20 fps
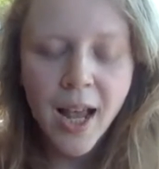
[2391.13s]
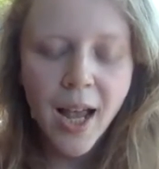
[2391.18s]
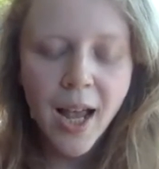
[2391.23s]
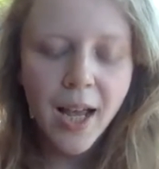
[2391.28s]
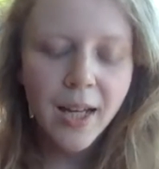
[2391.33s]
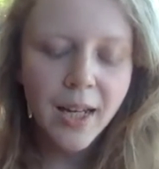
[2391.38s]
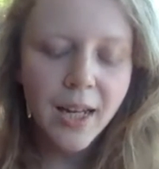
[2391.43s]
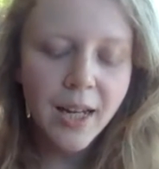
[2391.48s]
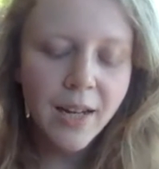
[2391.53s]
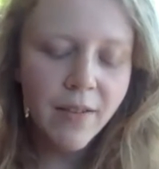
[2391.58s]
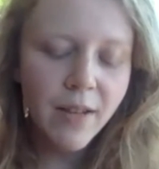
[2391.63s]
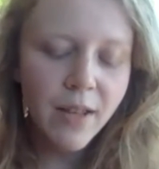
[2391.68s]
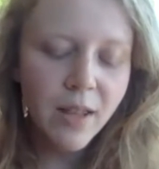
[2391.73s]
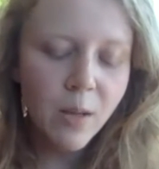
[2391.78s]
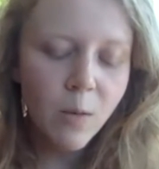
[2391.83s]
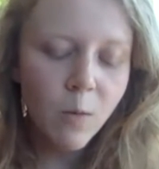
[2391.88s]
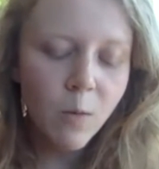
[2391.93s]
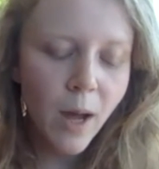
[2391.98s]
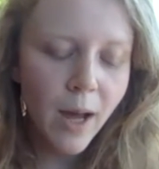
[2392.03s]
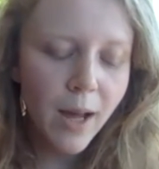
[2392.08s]
and even
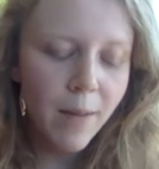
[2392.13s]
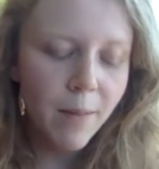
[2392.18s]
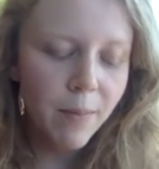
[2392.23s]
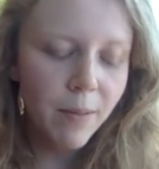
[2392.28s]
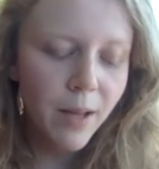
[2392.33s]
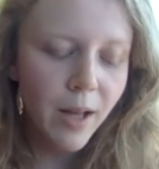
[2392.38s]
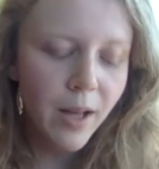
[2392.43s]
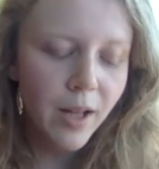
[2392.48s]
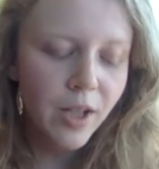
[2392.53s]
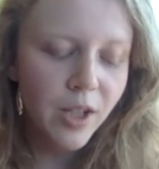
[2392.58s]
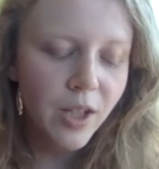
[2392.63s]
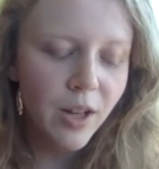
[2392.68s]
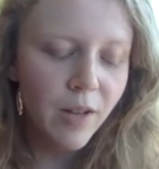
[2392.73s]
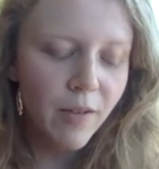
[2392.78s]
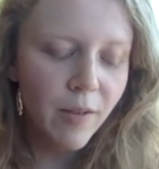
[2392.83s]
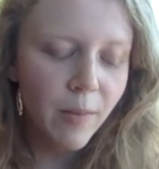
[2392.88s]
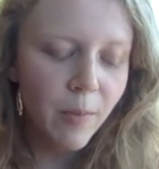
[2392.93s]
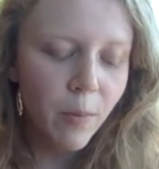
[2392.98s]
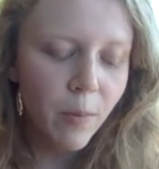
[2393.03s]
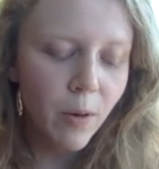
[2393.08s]
the white plush of
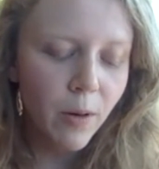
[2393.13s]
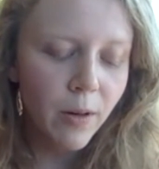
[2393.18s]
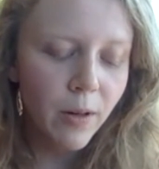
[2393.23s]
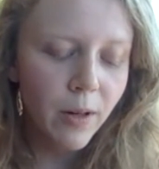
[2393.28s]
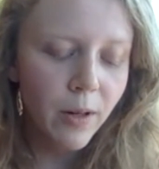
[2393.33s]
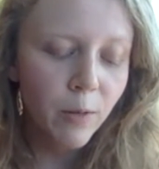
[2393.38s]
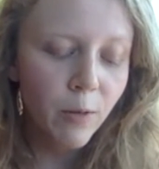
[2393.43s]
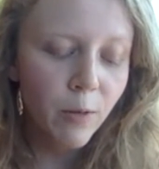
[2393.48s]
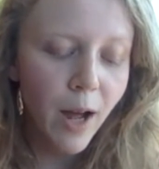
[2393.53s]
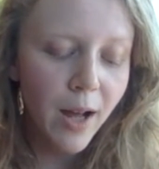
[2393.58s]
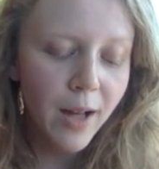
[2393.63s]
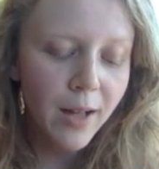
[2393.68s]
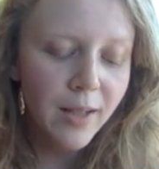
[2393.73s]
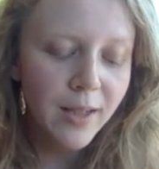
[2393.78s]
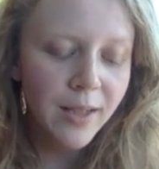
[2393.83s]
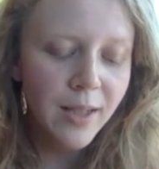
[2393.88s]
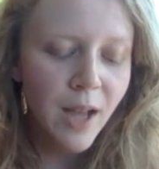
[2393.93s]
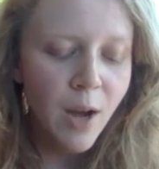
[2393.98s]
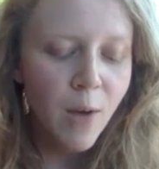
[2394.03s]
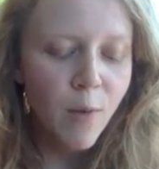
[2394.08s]
imported
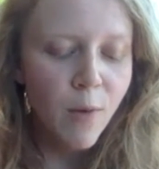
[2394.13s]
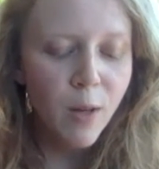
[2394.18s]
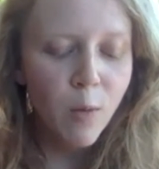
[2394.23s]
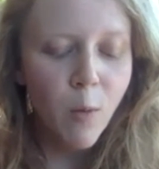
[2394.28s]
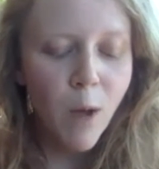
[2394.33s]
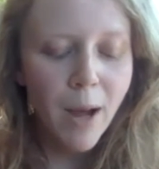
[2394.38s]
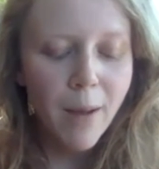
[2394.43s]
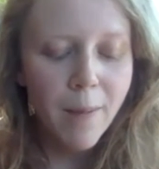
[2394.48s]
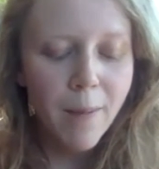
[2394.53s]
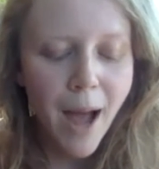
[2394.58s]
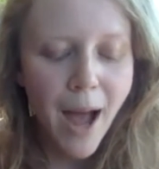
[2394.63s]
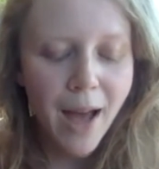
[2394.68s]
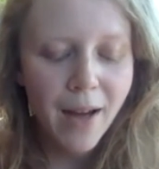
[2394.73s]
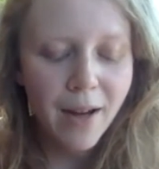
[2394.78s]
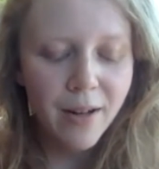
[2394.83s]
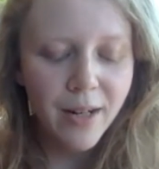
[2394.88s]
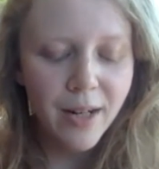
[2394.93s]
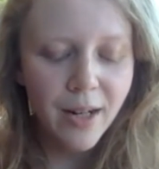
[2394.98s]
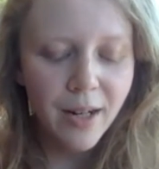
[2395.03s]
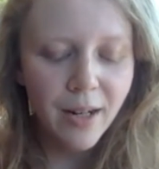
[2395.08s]
rugs with white
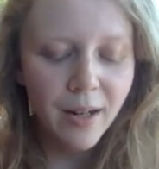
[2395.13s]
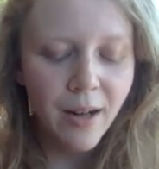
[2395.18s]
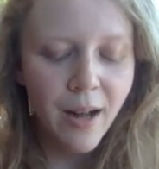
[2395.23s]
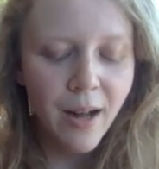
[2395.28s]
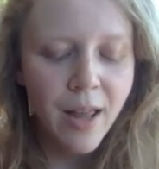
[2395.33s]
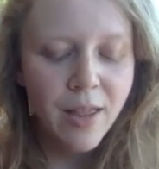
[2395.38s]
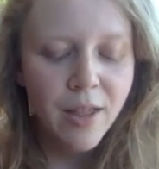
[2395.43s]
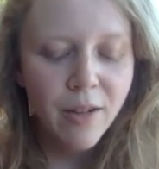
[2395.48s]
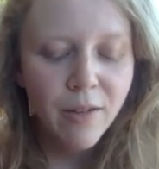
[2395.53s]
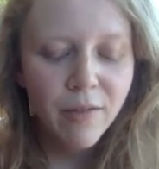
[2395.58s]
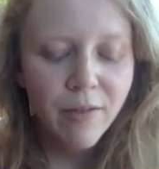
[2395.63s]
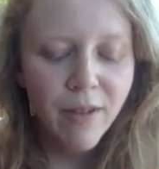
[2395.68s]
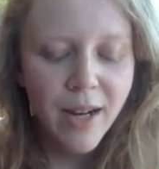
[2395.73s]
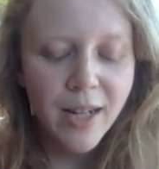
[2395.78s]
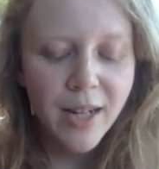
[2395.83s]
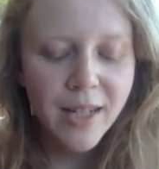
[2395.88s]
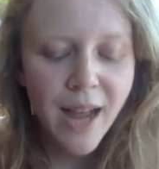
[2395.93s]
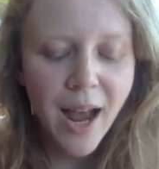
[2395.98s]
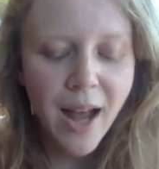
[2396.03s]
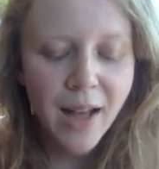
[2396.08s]
patterning, their
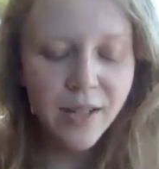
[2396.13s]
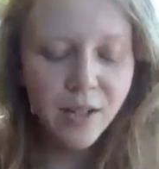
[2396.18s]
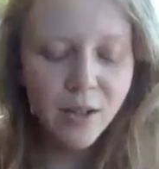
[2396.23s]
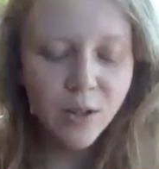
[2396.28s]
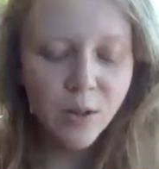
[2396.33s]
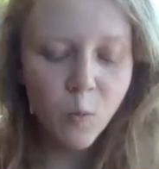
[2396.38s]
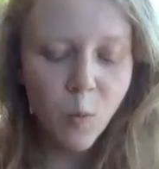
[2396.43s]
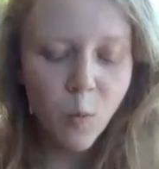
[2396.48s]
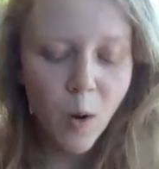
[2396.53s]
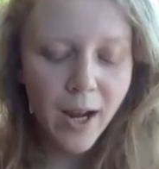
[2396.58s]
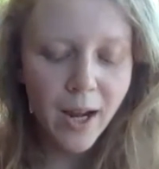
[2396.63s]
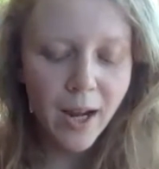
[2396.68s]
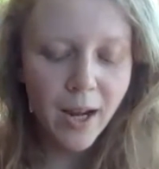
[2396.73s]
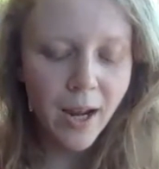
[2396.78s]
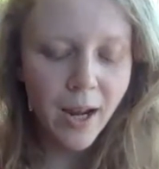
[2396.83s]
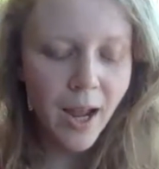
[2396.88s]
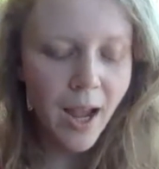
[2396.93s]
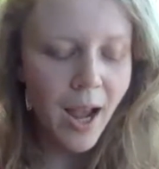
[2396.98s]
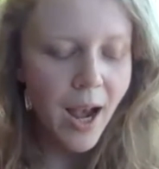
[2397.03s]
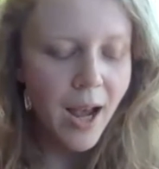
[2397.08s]
frayed tassels white,
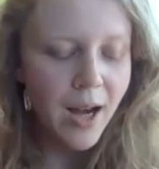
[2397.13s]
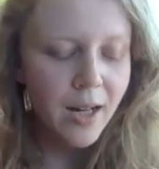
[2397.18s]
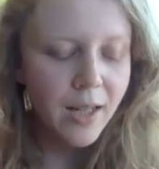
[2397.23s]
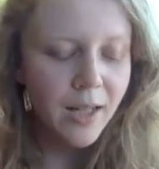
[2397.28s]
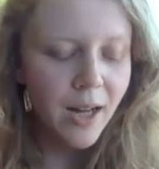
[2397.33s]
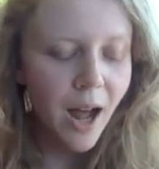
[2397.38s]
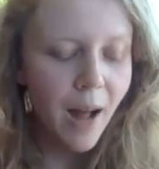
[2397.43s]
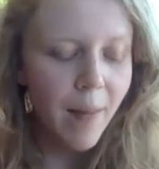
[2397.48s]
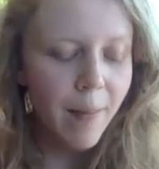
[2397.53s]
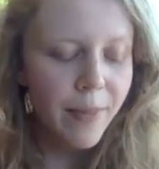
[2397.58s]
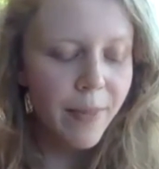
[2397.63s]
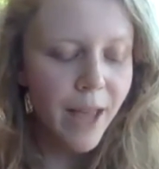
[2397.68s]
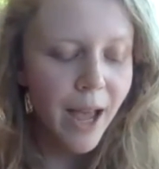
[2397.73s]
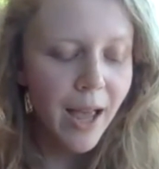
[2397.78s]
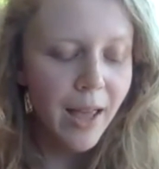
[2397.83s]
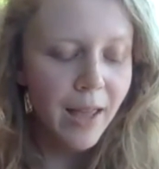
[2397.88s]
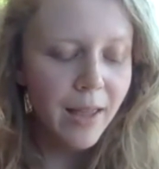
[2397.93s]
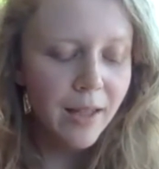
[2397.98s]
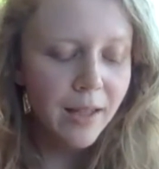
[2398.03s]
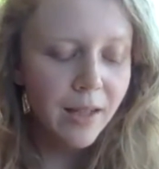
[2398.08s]
and atop
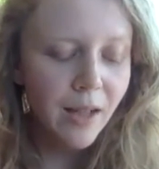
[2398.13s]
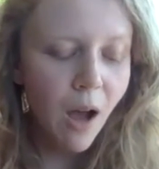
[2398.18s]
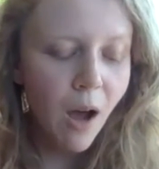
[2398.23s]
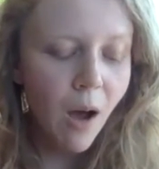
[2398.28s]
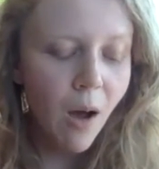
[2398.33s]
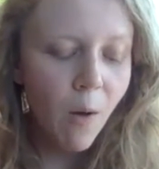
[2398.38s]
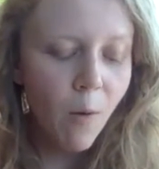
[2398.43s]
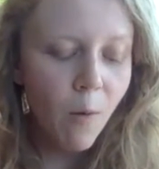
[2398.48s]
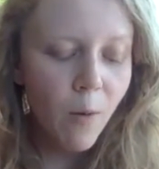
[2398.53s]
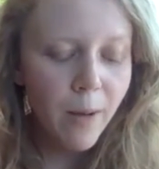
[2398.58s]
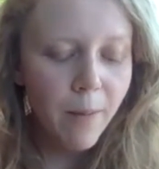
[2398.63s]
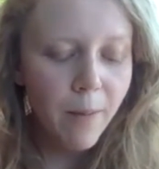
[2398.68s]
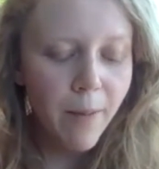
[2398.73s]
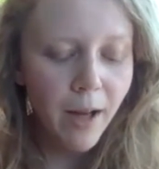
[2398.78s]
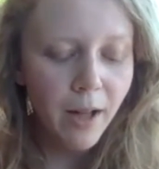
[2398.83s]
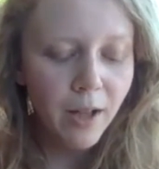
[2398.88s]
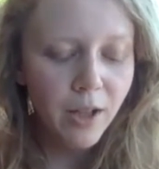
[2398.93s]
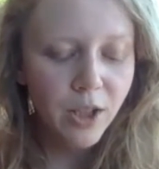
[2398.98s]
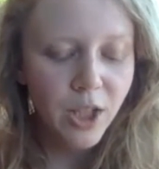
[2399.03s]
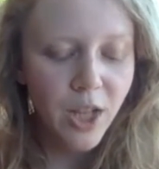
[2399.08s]
that the tall wingback
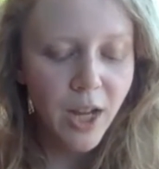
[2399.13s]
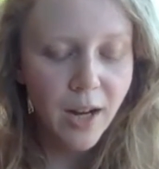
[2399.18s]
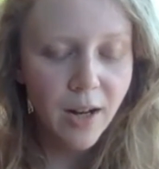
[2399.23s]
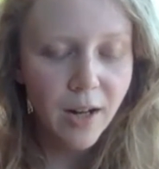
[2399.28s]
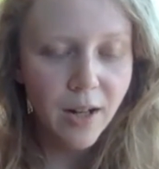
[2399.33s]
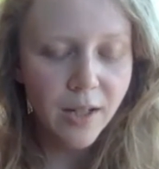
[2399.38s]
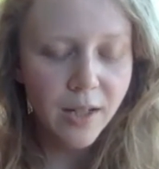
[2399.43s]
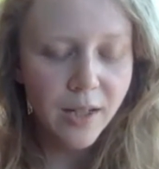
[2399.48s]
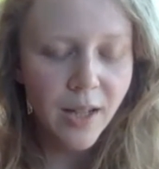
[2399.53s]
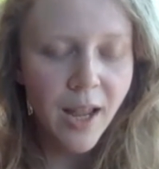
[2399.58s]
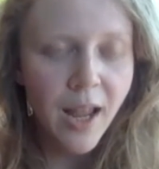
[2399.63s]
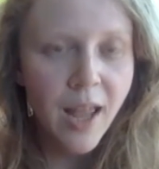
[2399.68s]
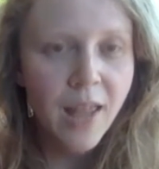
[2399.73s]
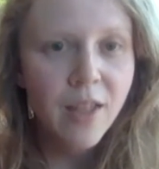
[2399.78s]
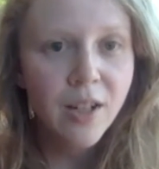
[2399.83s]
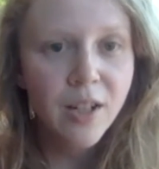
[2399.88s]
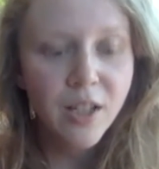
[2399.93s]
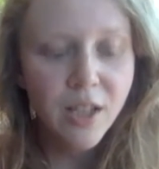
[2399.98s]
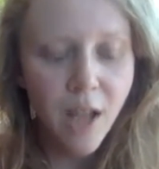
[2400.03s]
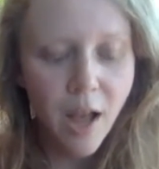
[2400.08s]
chairs,
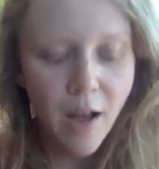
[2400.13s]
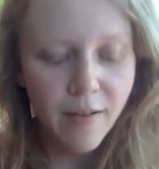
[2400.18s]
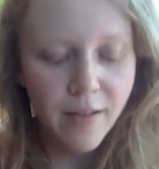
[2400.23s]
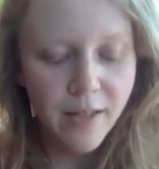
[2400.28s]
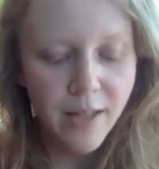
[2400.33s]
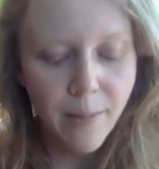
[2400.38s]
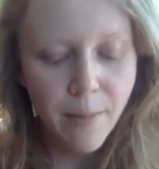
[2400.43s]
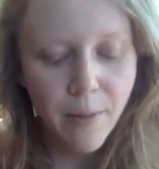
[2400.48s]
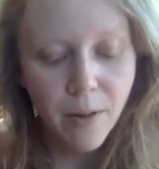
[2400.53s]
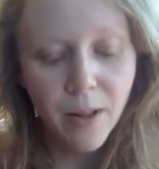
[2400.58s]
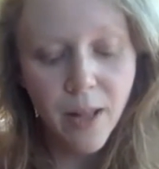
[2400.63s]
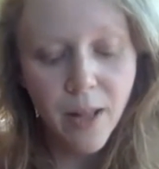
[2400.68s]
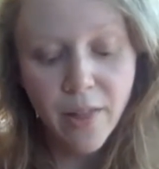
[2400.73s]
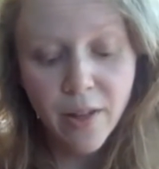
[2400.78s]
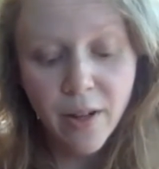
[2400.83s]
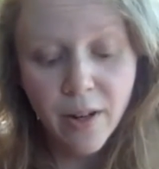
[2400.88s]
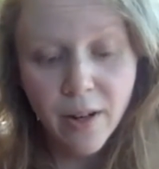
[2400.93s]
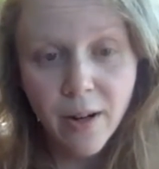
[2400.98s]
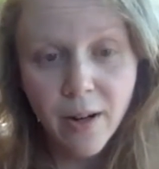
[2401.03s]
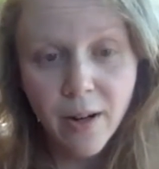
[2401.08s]
their soft supple leather